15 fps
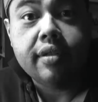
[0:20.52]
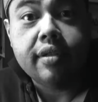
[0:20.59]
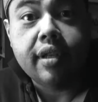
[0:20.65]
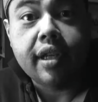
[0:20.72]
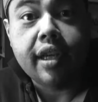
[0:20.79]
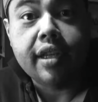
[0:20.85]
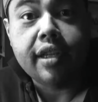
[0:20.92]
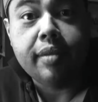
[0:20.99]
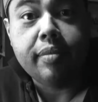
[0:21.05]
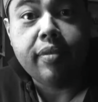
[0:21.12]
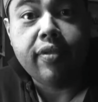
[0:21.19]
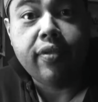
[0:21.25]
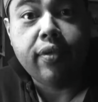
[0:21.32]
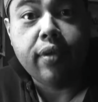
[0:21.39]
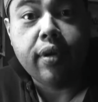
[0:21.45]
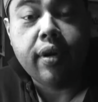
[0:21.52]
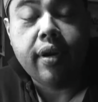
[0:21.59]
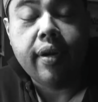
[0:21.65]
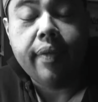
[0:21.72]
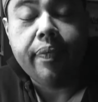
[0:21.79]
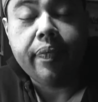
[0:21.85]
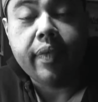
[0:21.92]
like I did before.
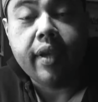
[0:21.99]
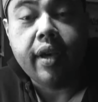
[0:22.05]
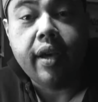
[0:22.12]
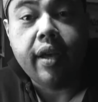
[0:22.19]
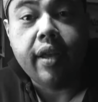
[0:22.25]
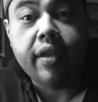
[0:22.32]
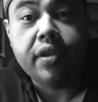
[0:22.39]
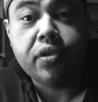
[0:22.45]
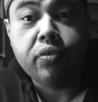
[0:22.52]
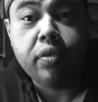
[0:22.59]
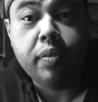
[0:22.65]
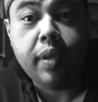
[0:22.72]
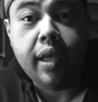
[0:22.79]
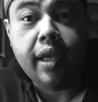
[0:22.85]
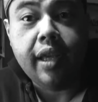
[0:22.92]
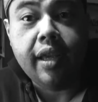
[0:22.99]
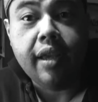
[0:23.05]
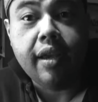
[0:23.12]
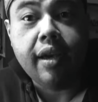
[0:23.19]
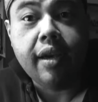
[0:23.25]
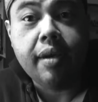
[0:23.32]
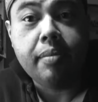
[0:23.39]
This will
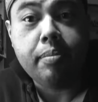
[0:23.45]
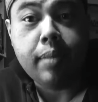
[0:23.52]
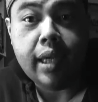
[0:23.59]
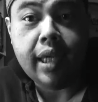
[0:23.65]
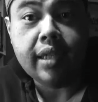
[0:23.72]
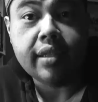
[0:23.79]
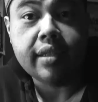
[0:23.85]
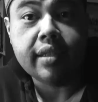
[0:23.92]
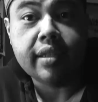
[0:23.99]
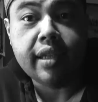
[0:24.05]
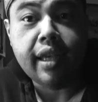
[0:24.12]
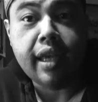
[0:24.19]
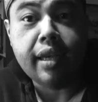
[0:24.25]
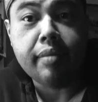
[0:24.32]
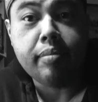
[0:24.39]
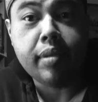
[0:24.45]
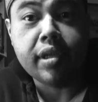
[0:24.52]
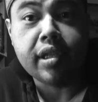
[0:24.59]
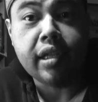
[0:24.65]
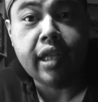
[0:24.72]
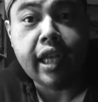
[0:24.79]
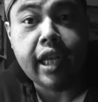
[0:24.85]
be meats and
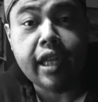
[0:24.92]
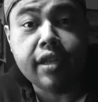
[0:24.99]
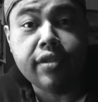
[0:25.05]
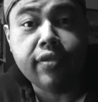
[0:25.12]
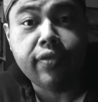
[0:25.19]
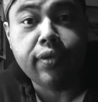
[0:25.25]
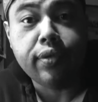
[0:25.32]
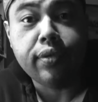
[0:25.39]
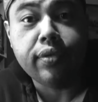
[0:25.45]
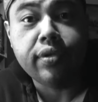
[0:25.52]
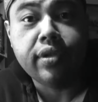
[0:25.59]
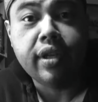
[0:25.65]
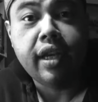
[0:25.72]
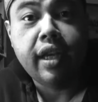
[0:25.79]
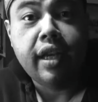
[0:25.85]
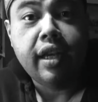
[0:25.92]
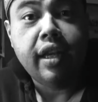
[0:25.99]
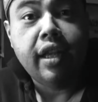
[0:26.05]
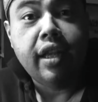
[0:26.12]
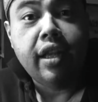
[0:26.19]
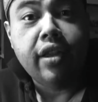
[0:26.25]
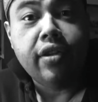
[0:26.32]
miscellaneous foods.
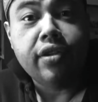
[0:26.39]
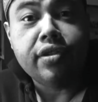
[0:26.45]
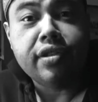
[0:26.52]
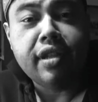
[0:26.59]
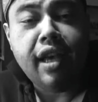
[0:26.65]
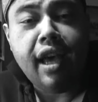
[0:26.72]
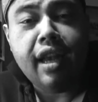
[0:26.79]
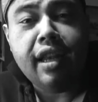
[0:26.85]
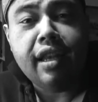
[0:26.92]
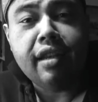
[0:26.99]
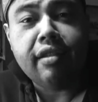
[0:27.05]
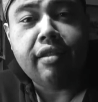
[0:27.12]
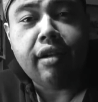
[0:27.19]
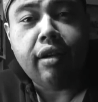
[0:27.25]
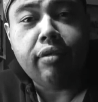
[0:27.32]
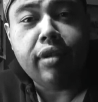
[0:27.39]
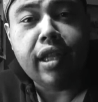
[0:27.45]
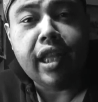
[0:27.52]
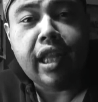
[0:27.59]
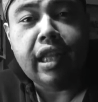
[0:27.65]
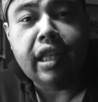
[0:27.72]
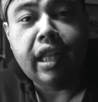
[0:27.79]
There's not
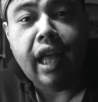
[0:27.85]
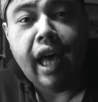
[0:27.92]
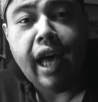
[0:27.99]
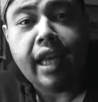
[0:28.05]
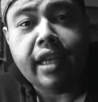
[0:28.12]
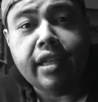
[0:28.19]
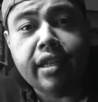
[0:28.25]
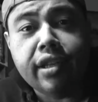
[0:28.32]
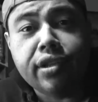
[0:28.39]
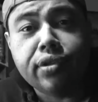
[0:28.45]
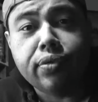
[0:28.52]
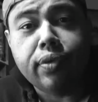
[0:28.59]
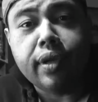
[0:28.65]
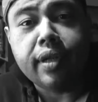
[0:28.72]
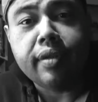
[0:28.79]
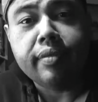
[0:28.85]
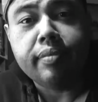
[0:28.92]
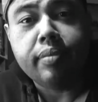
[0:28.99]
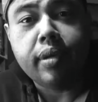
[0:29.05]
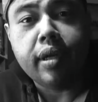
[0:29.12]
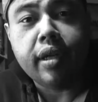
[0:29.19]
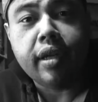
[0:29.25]
really a lot in this one,
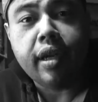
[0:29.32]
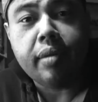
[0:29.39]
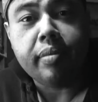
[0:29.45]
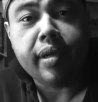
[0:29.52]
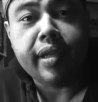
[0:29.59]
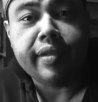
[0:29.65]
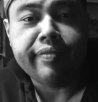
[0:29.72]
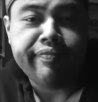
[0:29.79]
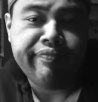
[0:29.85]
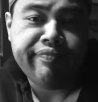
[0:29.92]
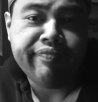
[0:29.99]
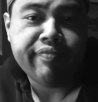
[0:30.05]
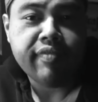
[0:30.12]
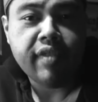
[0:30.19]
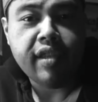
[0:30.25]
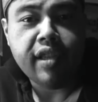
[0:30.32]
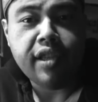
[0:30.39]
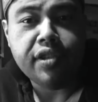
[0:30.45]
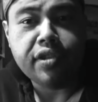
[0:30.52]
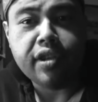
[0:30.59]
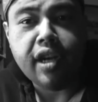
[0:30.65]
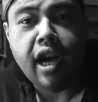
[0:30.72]
but I mean,
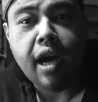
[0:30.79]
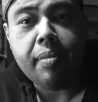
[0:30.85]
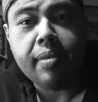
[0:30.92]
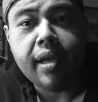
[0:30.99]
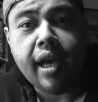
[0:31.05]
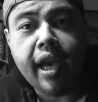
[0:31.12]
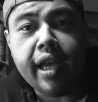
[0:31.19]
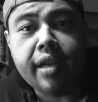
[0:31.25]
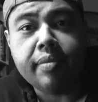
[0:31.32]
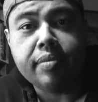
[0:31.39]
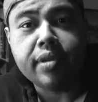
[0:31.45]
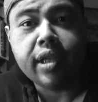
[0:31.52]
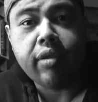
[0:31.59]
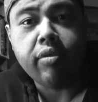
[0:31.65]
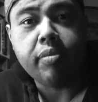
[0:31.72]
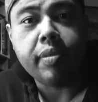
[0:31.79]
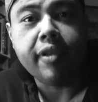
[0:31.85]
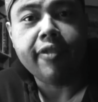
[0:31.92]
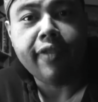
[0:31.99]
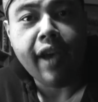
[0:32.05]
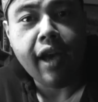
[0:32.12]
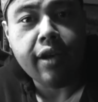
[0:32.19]
these are common items that will be
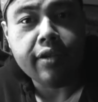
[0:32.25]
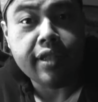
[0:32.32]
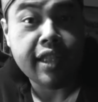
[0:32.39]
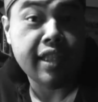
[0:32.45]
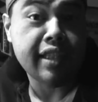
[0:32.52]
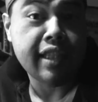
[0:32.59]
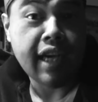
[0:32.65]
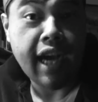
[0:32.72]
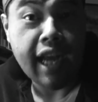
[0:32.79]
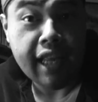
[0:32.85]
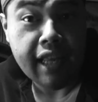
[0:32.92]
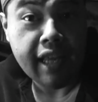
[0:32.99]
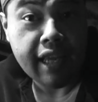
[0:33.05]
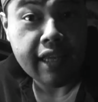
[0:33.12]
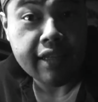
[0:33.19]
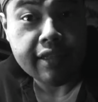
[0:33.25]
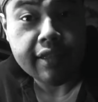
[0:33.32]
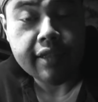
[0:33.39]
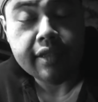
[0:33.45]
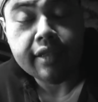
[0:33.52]
found in Thailand,